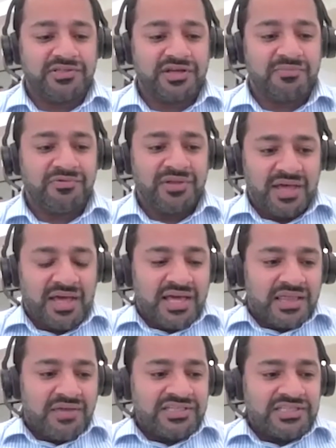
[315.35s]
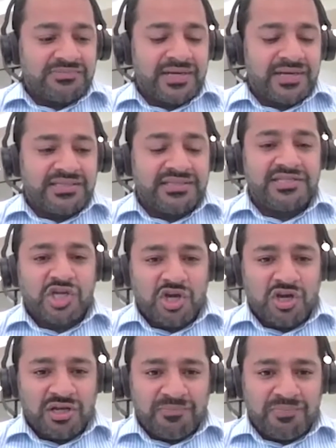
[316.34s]
example, they're estimating this
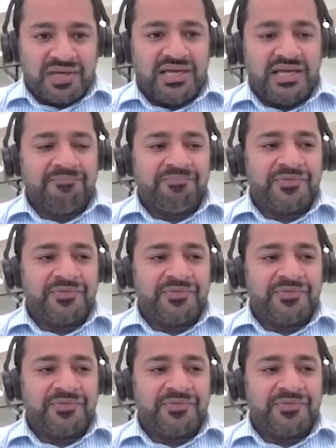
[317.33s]
could be